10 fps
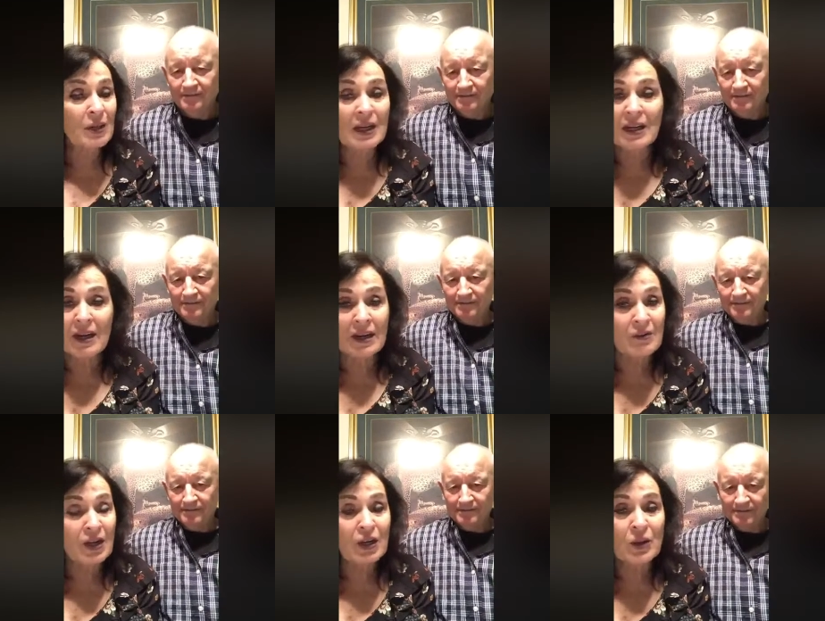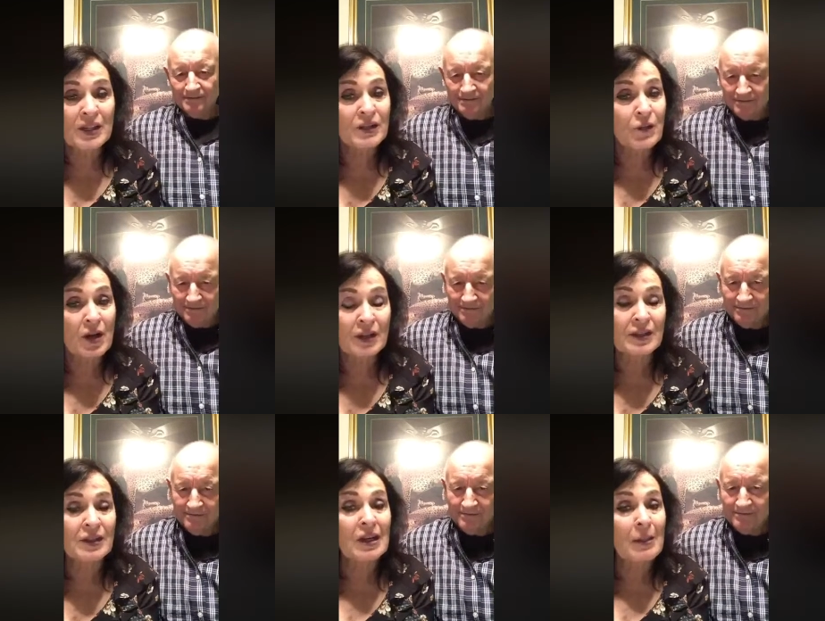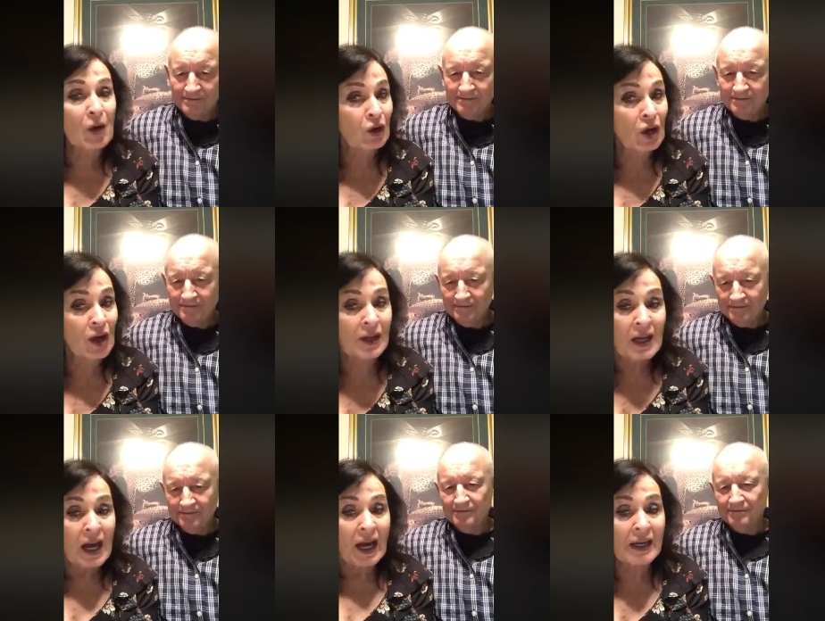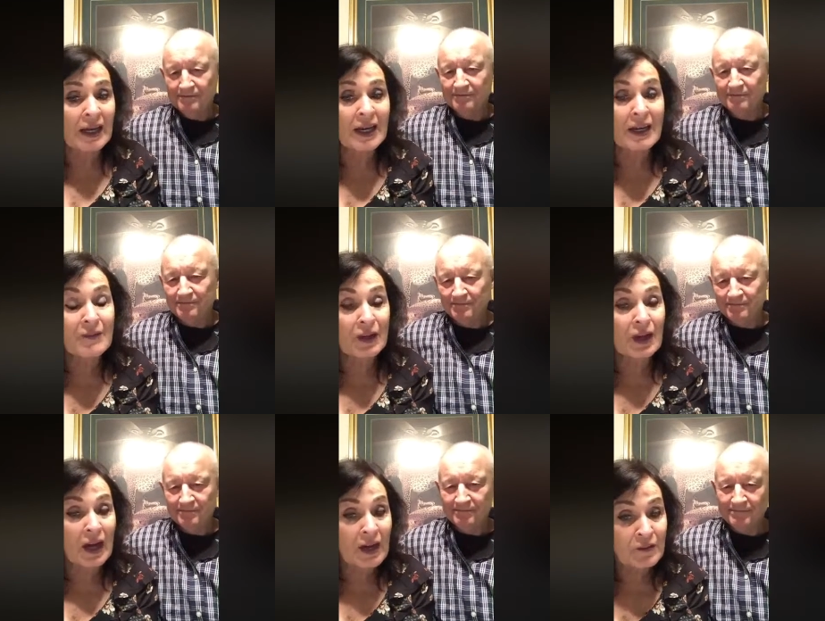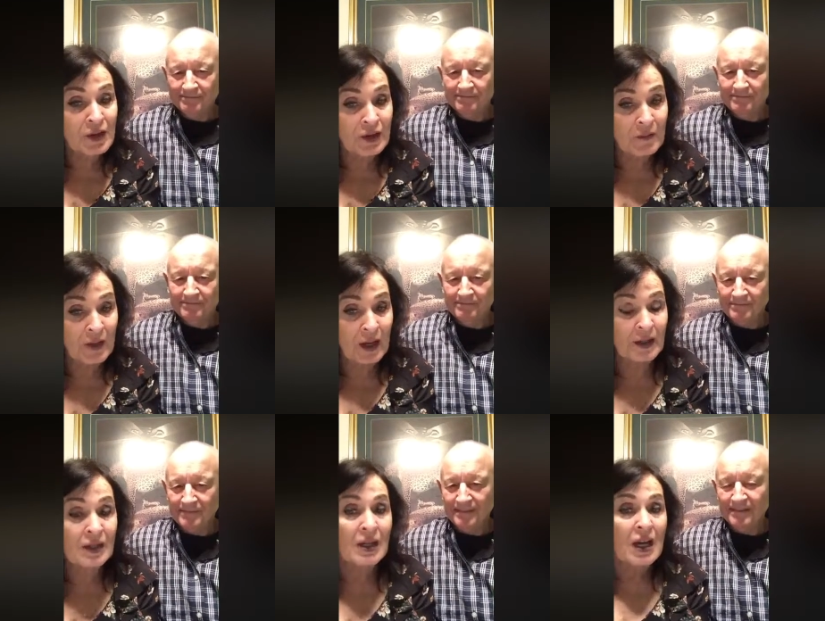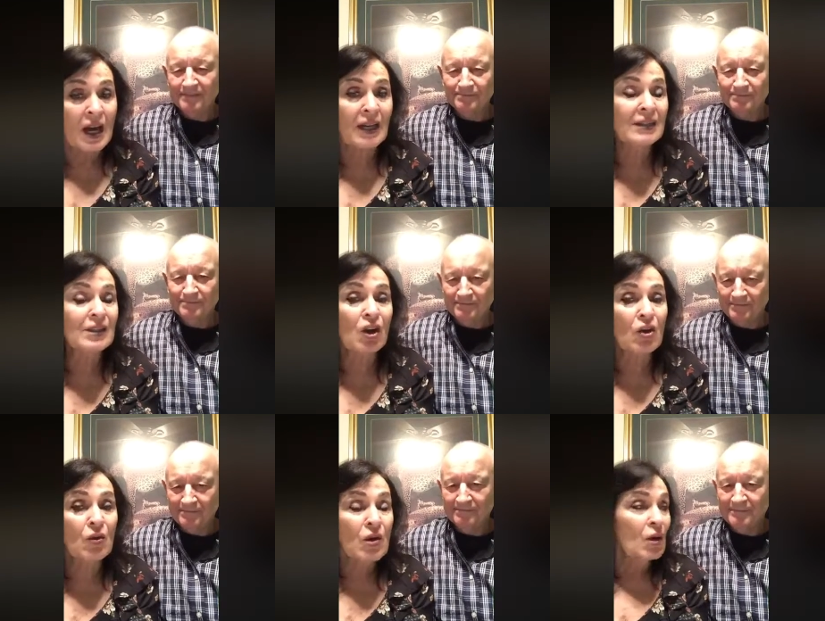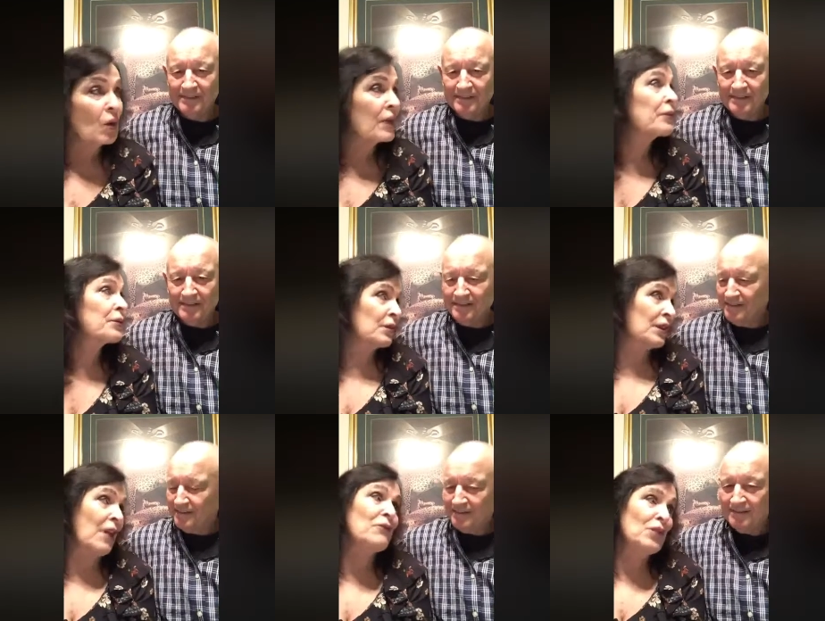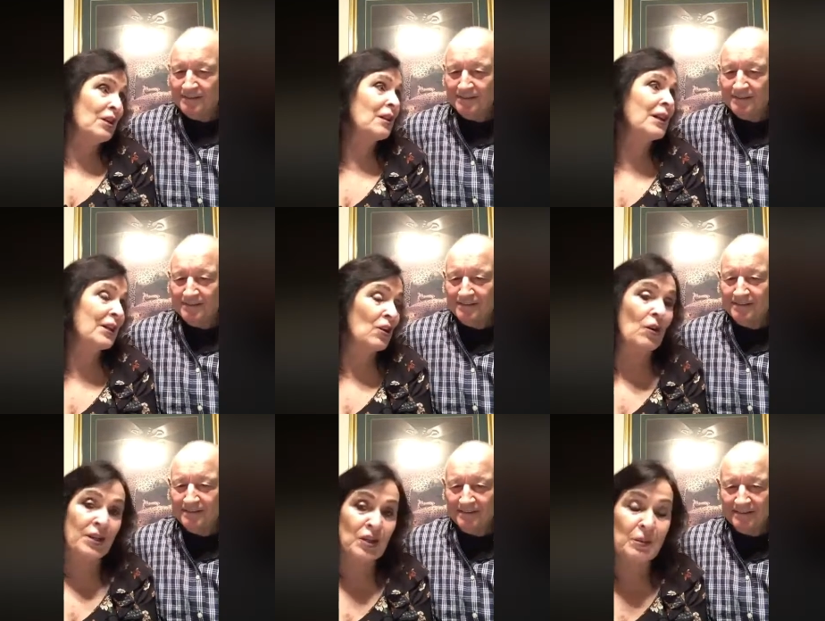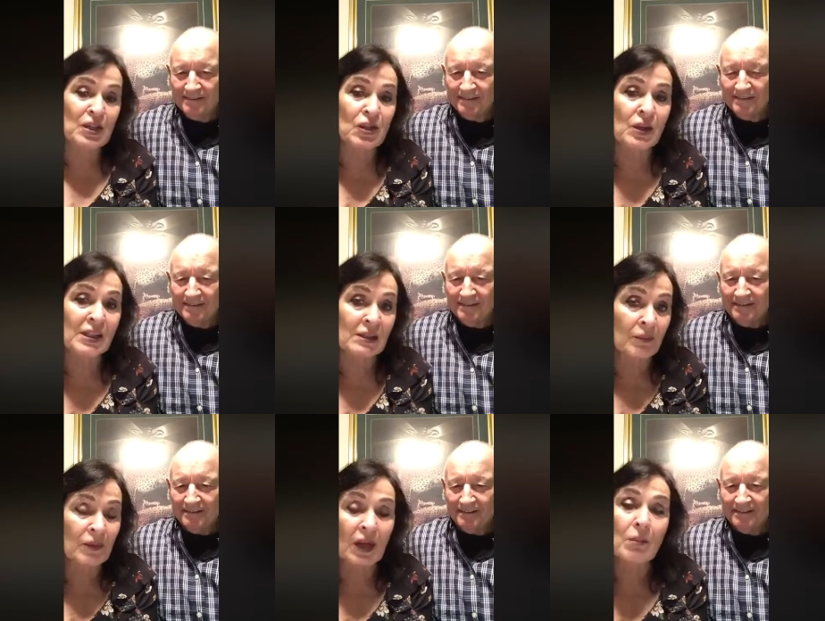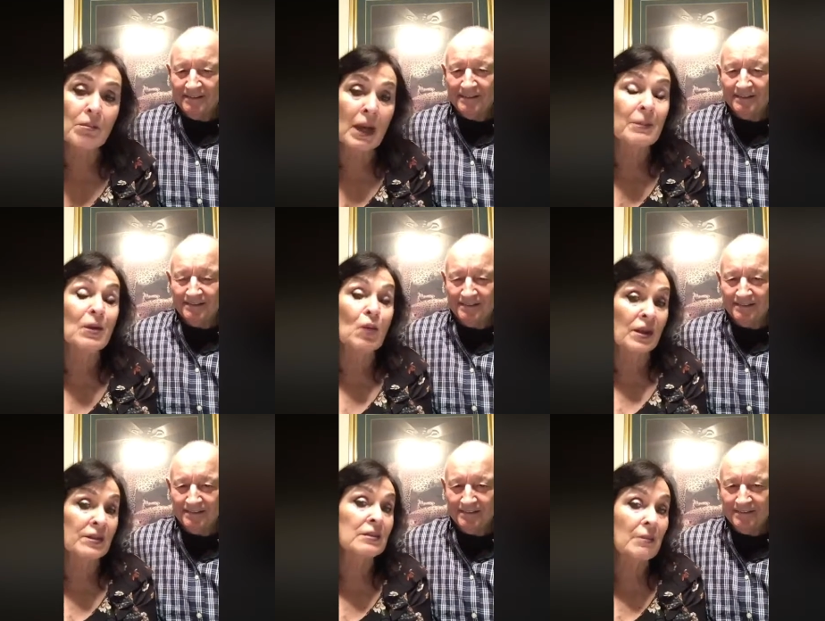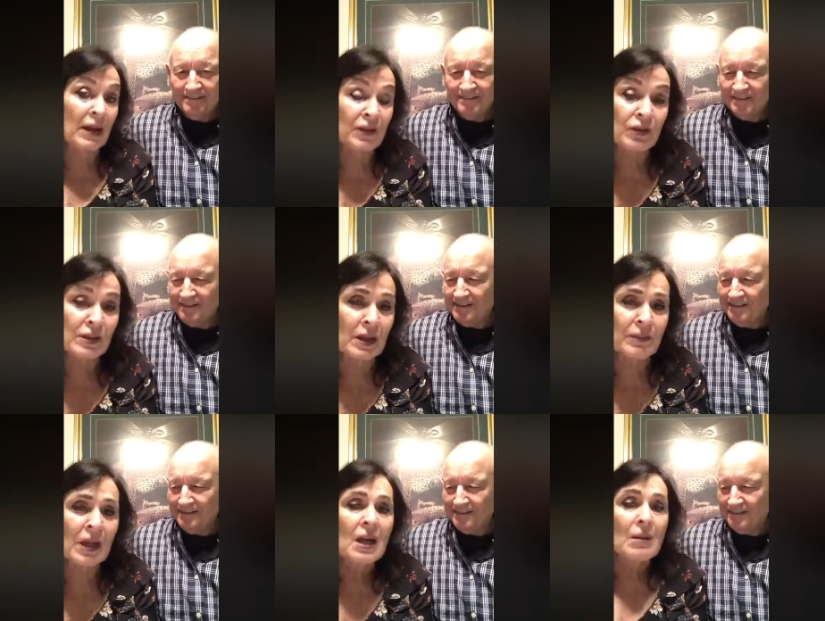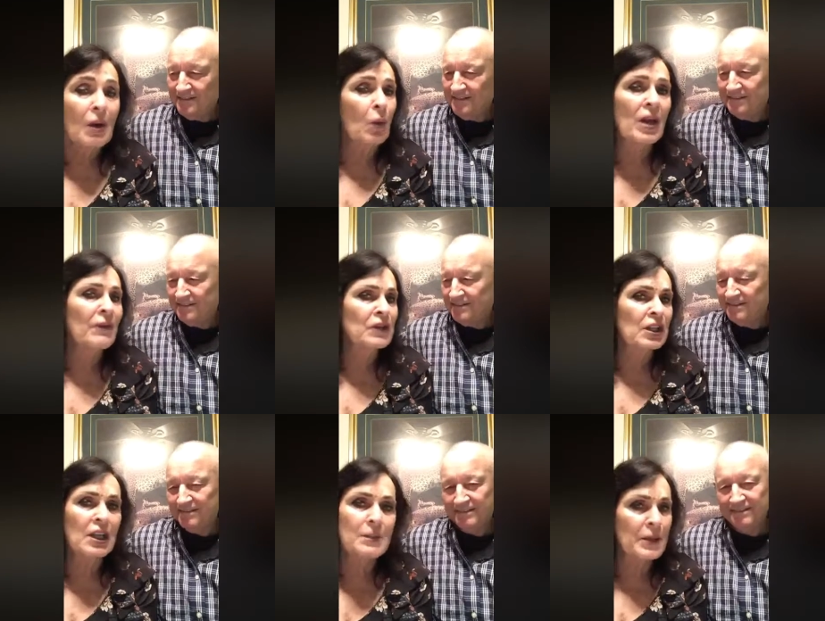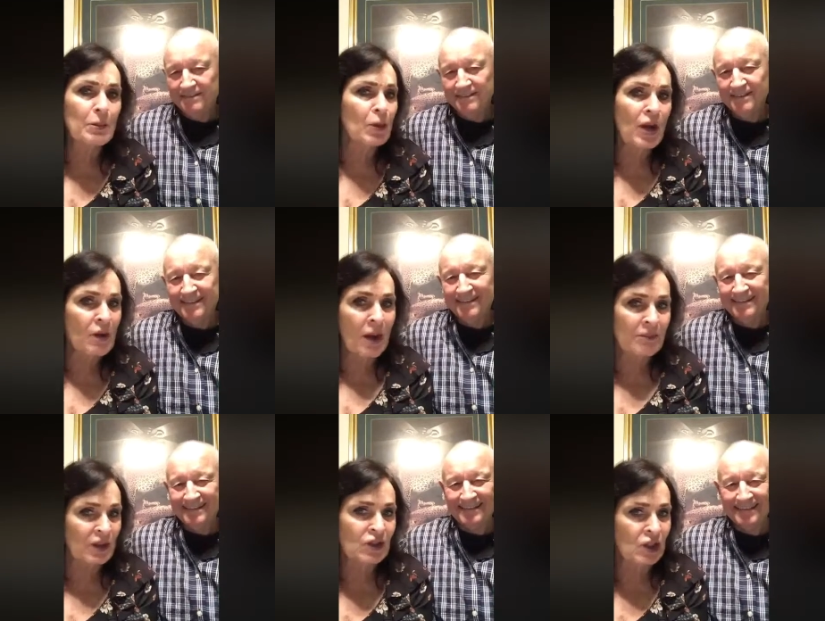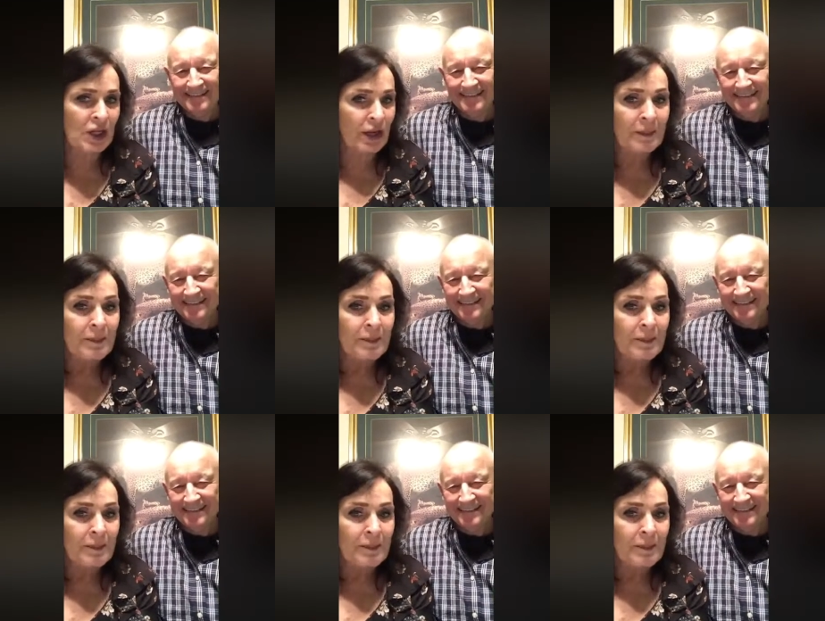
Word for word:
Speaker 1: many uh, requests for us to come online again, even after the fast. Yeah. And so we're definitely going to be doing something, maybe yeah. once a month or yeah. something. But we have to keep the prayer up this year.